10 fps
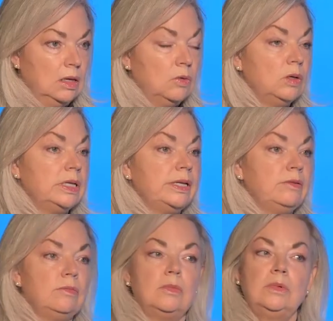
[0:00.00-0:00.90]
Well,
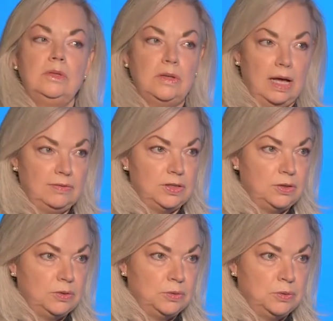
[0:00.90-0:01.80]
and you have to
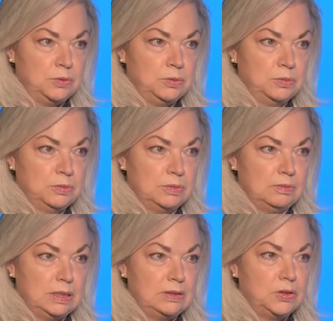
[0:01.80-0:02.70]
do,
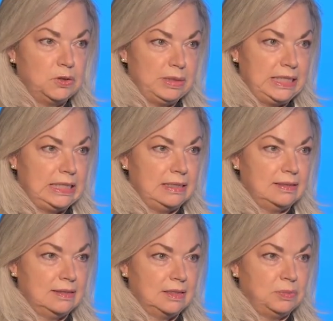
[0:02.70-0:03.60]
in so many
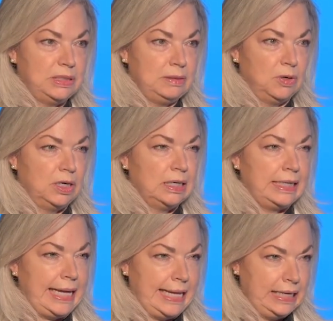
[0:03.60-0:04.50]
cases, a plea
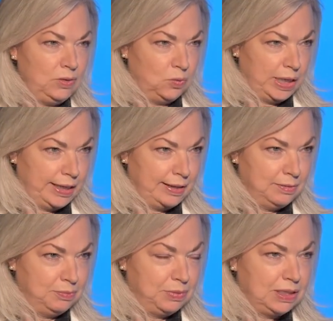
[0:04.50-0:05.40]
bargain
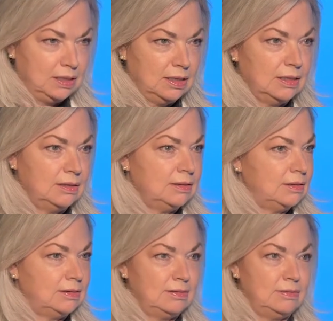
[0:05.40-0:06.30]
anyway,
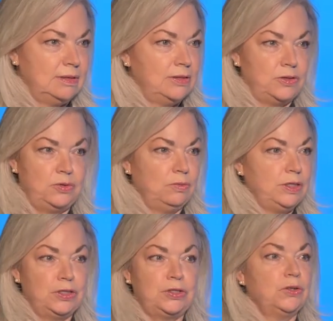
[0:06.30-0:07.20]
because
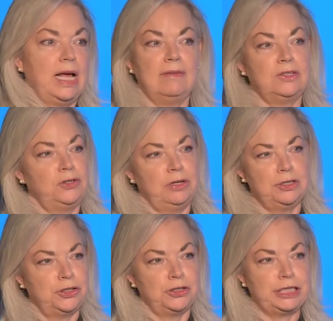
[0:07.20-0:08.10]
we just don't have a
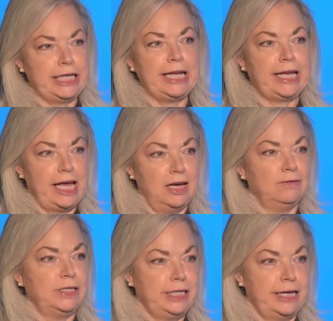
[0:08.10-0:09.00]
structure to take
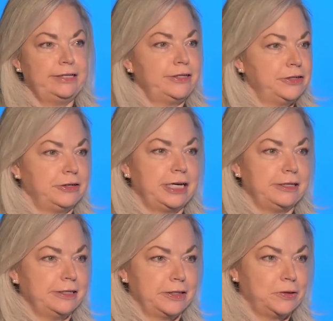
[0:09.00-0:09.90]
every case to
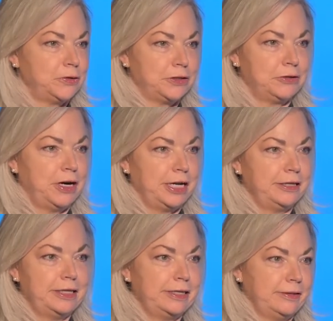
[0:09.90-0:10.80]
trial that goes to trial,
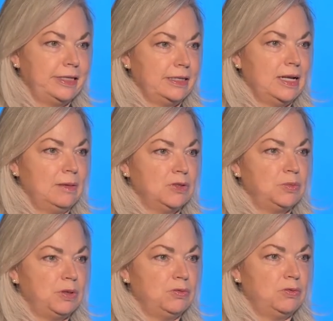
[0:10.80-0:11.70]
that
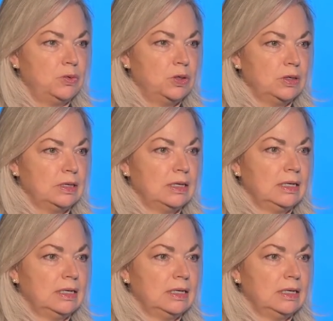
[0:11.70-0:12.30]
comes before